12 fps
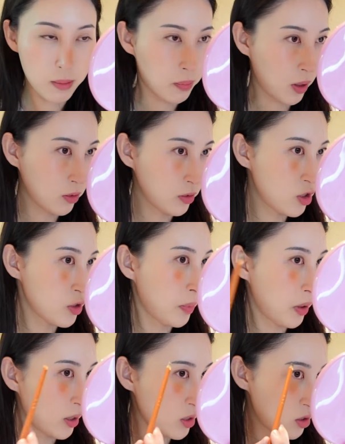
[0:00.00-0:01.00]
bald
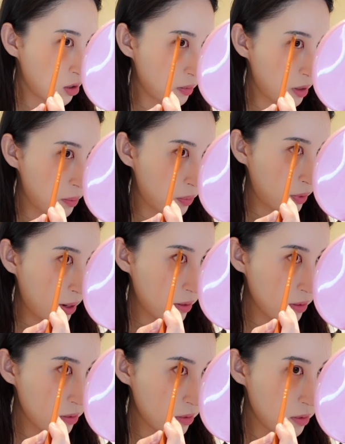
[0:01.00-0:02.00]
spots on my
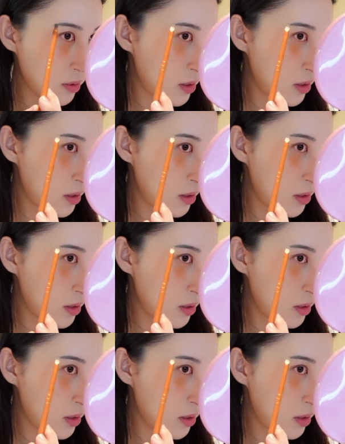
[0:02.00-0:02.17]
brow.